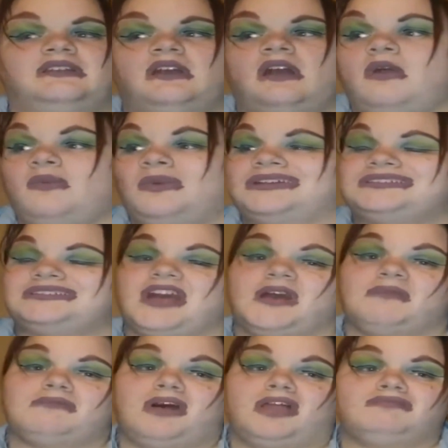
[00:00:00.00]

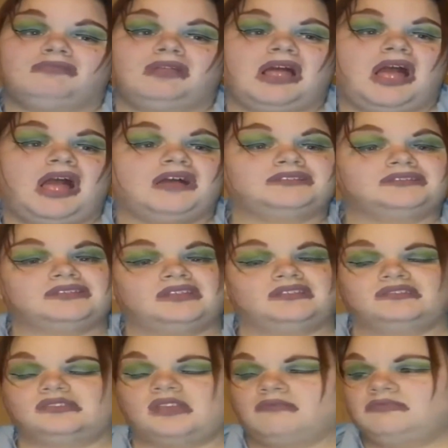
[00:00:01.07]
at all. Like
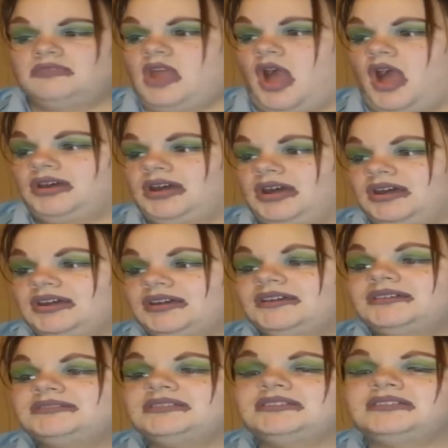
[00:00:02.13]
it certainly wasn't.
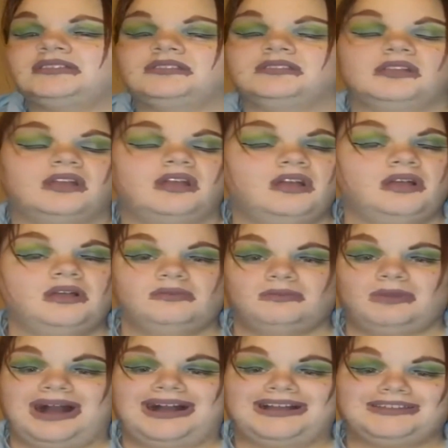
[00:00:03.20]
Like again, like I
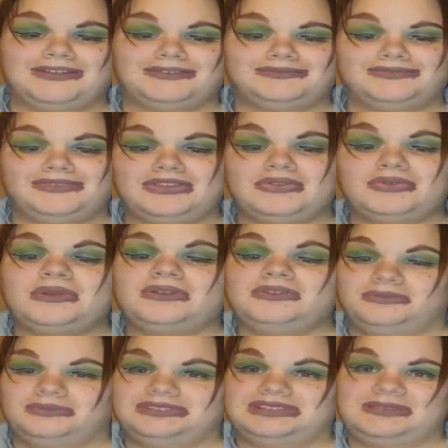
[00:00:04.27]
said, you've definitely gotten
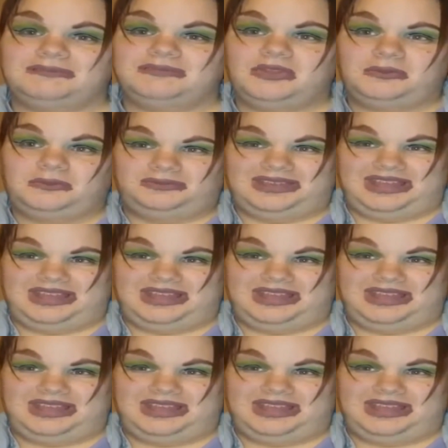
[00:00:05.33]
a lot better